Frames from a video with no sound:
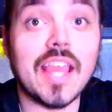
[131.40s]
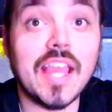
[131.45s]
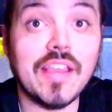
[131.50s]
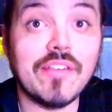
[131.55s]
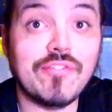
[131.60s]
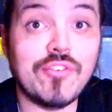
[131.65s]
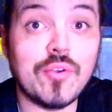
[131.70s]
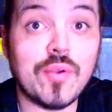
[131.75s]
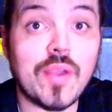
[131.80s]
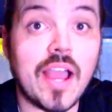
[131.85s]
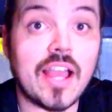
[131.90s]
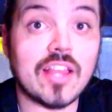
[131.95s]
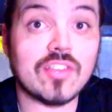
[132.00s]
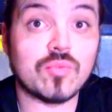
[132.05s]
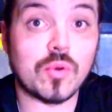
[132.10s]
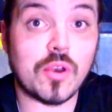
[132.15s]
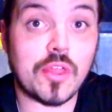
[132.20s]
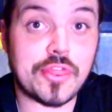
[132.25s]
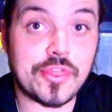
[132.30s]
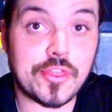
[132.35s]
If you guys
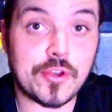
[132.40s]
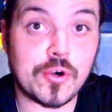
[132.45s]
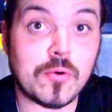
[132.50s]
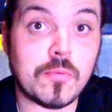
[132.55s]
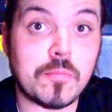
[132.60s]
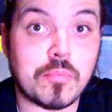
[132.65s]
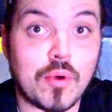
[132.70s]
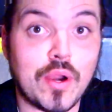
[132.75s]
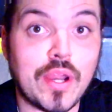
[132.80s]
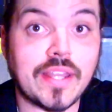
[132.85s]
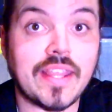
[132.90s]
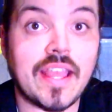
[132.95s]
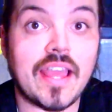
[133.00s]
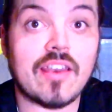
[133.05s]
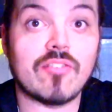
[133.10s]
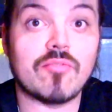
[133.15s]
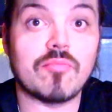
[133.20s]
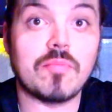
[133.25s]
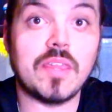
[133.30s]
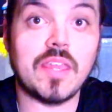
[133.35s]
want a thorough
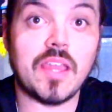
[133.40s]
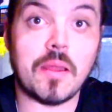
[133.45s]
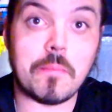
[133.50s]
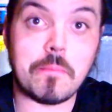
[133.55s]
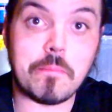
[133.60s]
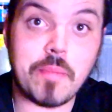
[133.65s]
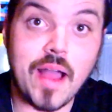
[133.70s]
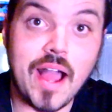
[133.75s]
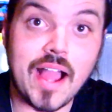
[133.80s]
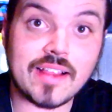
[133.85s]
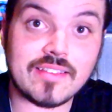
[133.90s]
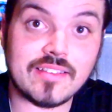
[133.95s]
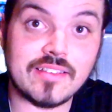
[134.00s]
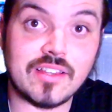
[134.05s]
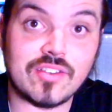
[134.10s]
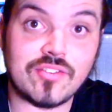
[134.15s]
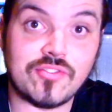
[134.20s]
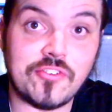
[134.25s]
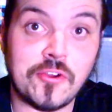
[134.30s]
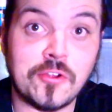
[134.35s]
breakdown of me unboxing
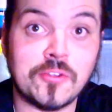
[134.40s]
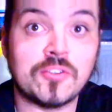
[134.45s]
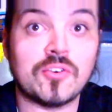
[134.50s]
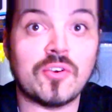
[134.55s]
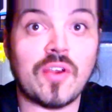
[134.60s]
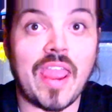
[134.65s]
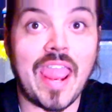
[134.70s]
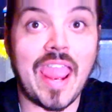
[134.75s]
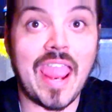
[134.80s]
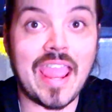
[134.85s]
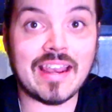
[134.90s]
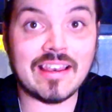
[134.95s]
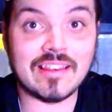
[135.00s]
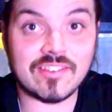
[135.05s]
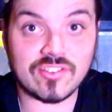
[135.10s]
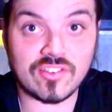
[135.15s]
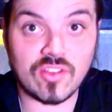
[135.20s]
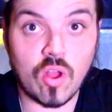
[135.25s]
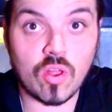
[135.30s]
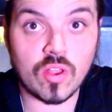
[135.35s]
this filter and
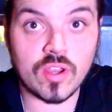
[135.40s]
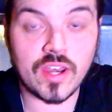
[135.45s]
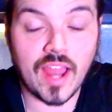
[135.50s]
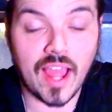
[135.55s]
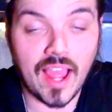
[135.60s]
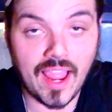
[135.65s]
installing it,